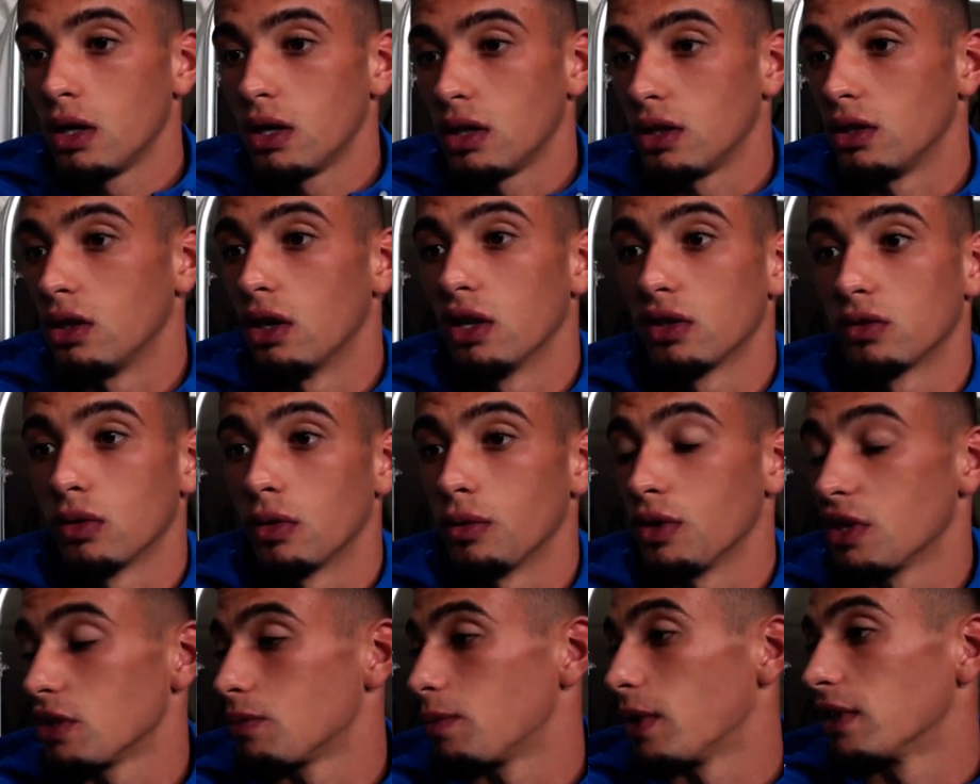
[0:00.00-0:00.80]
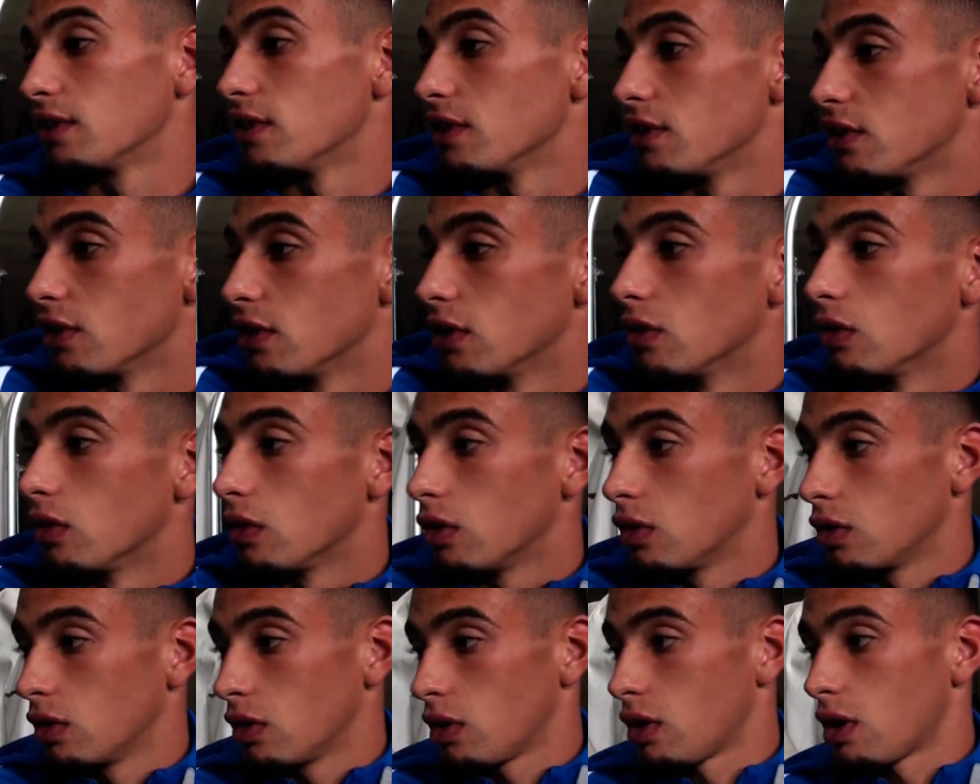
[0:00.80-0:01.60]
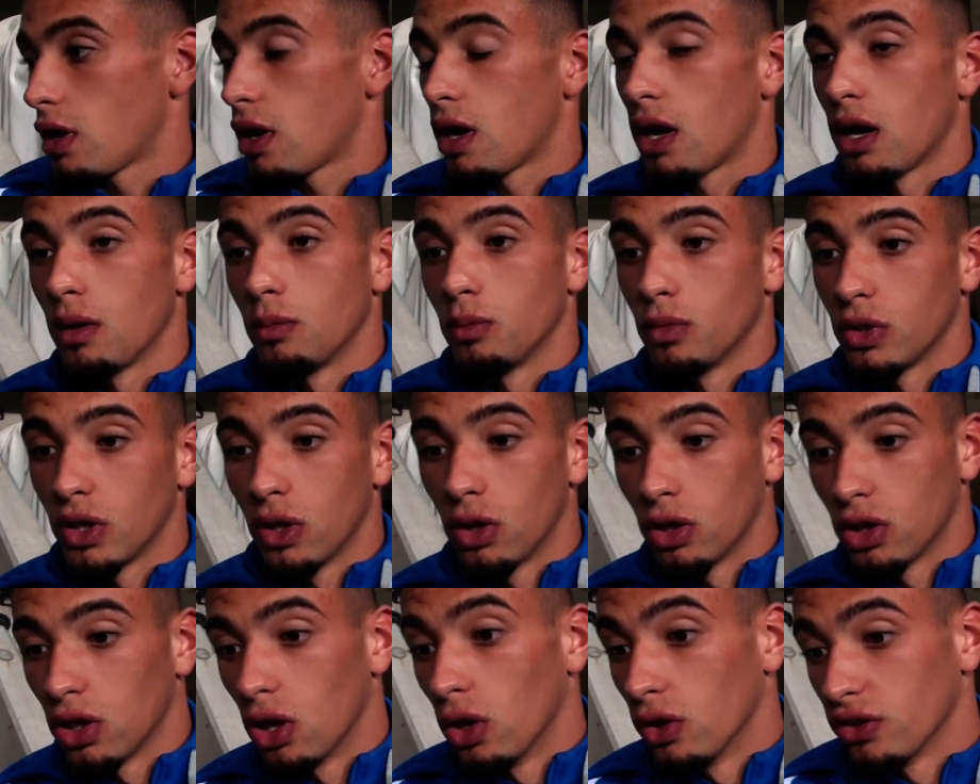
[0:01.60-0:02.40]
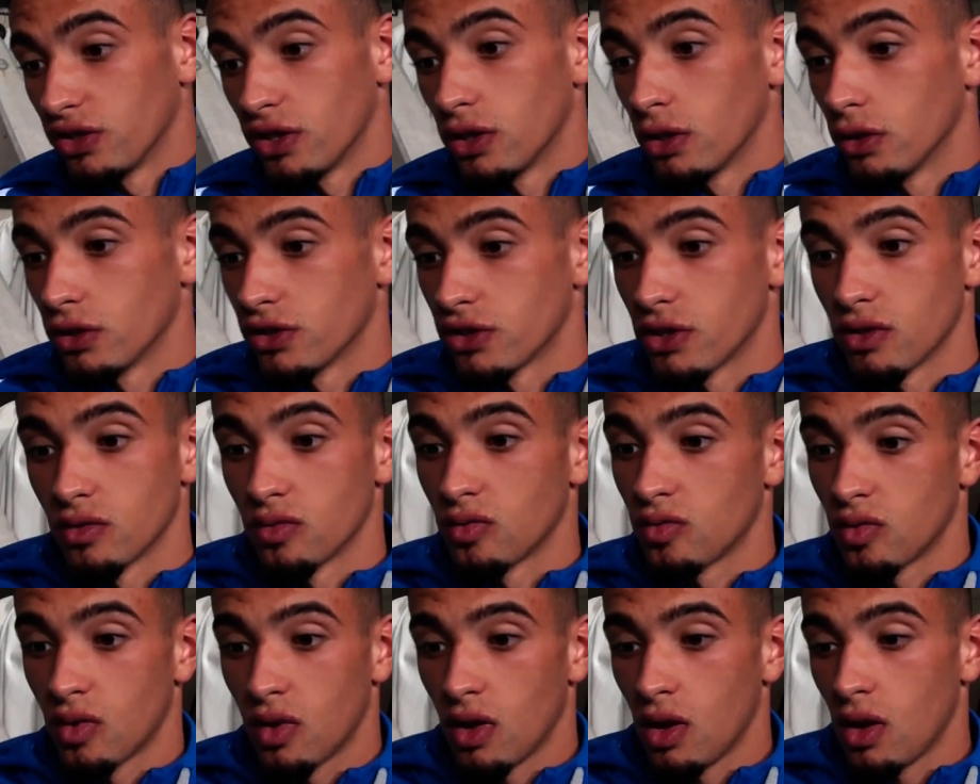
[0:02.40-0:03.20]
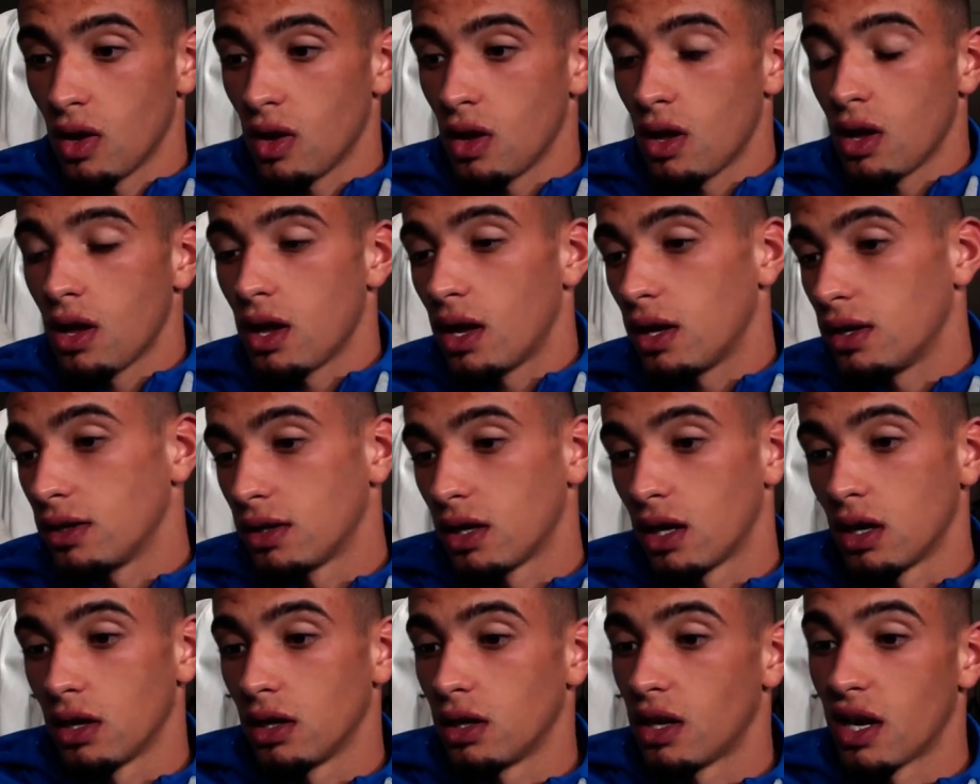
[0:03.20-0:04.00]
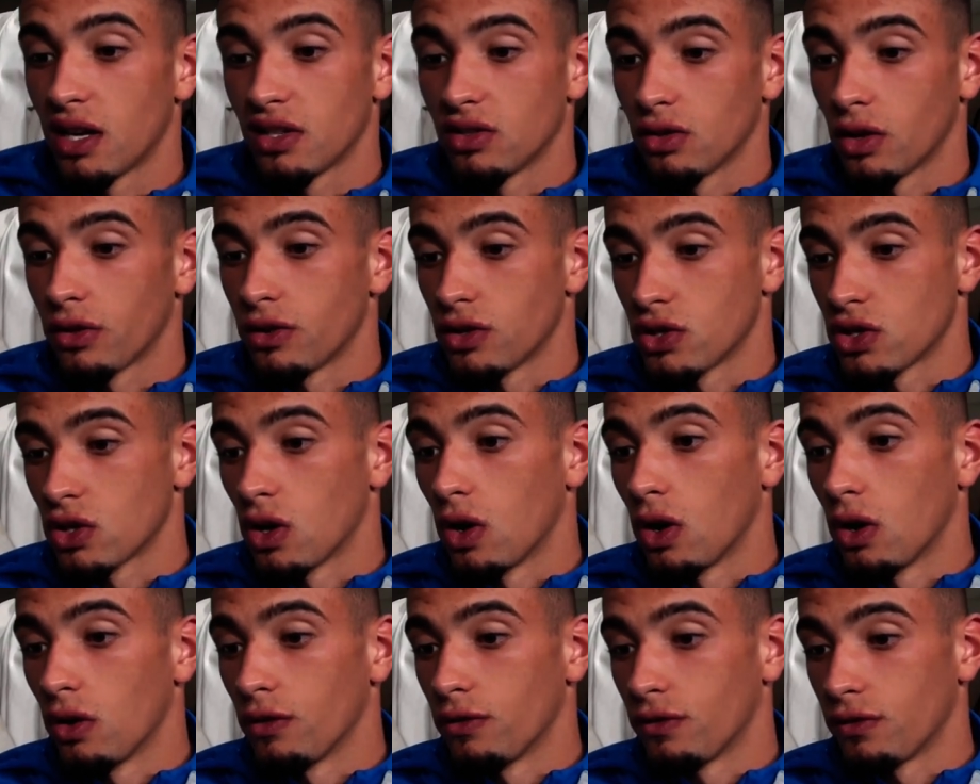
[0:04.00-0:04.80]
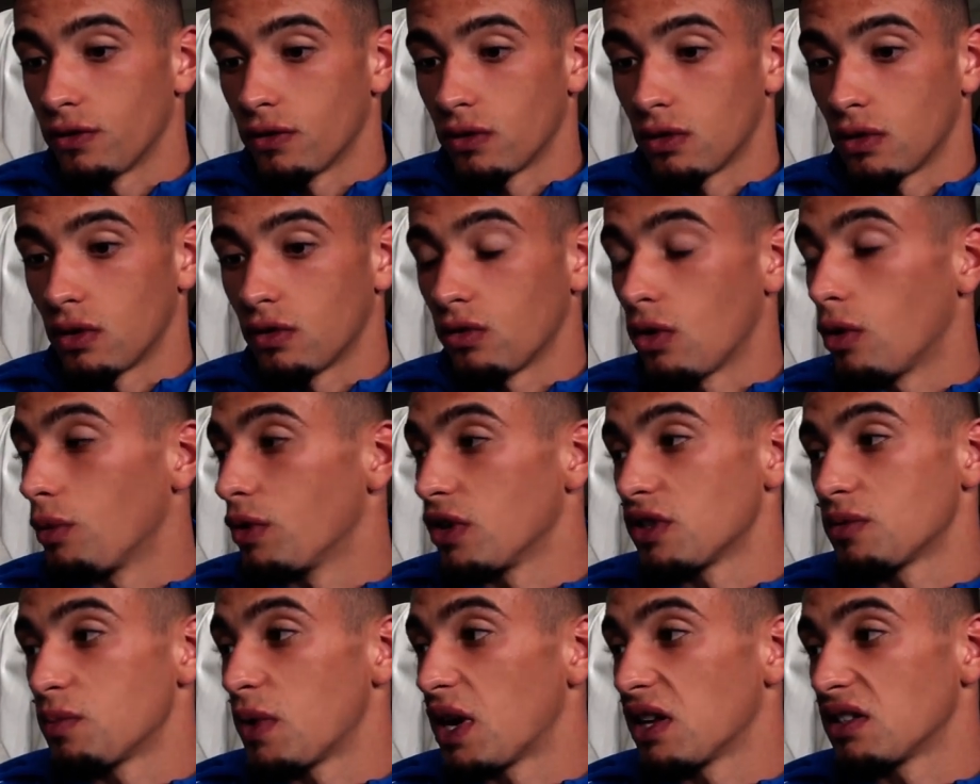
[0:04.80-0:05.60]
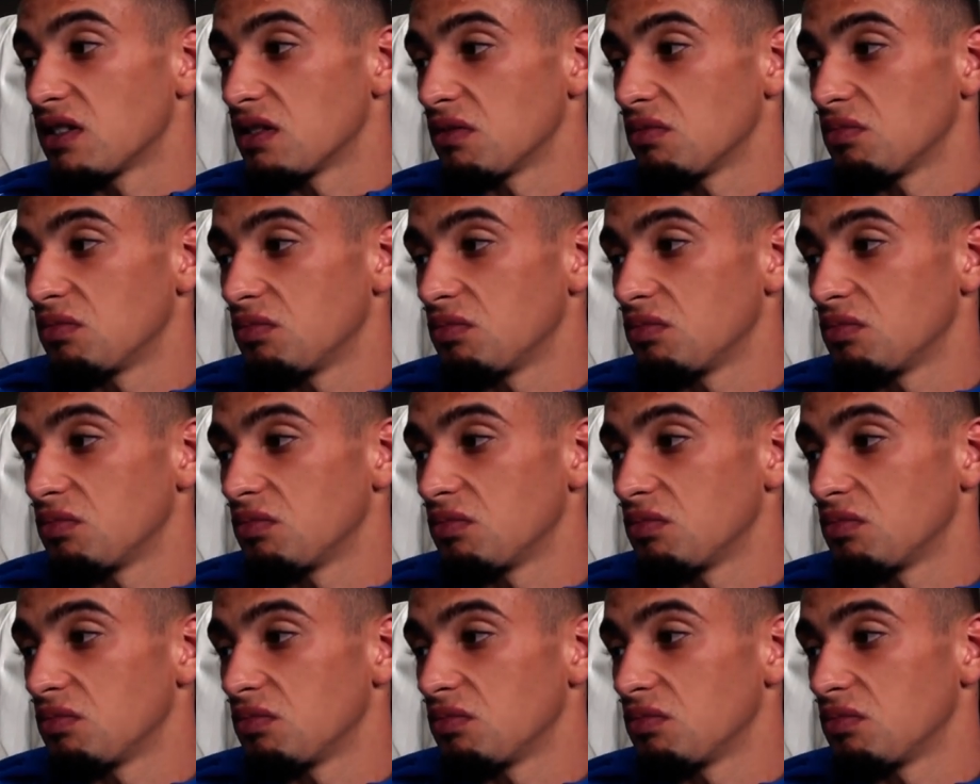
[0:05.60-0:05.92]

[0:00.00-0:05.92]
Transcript: You know, it's what we expected to do. We've got goals in us and you know, it's nothing short of what we expect.